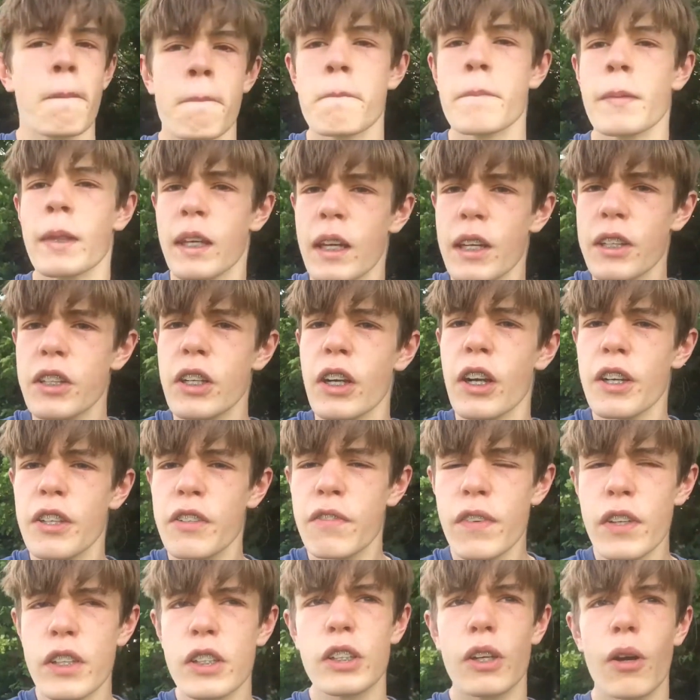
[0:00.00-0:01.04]
just a nice
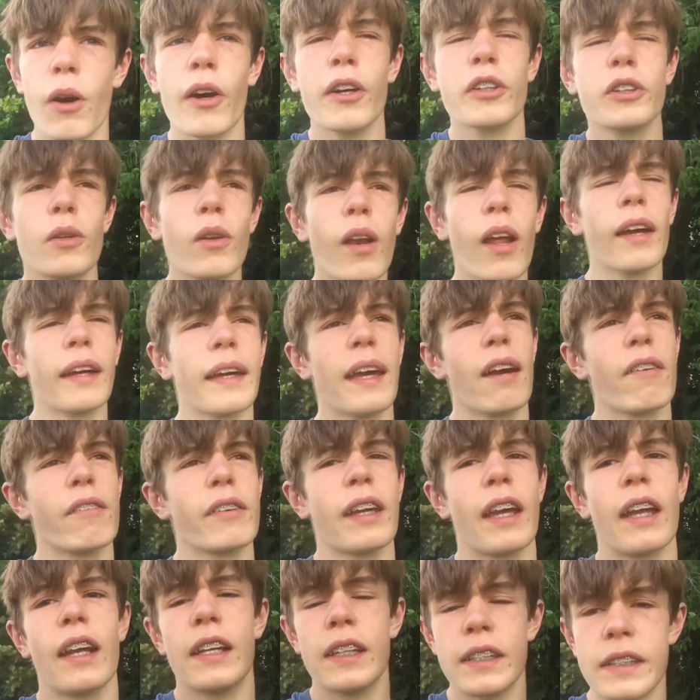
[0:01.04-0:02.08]
fish. I do like having it,
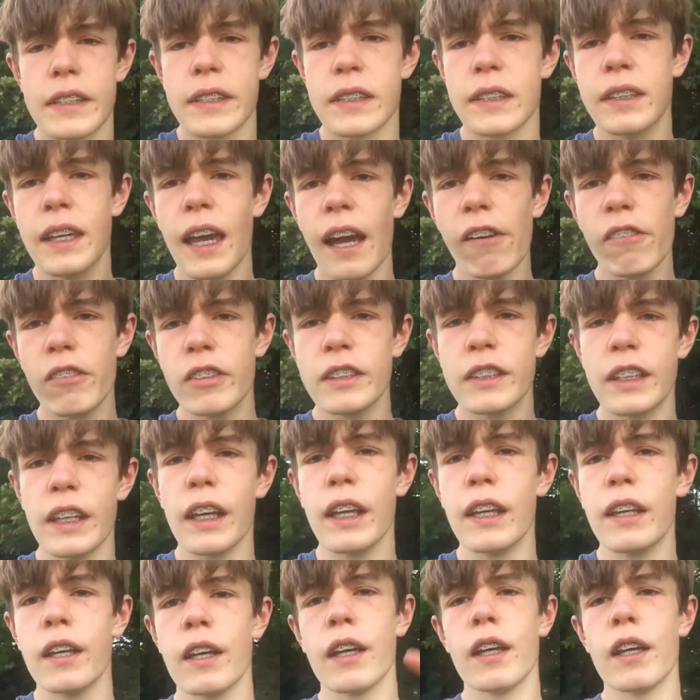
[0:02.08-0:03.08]
and it's guaranteed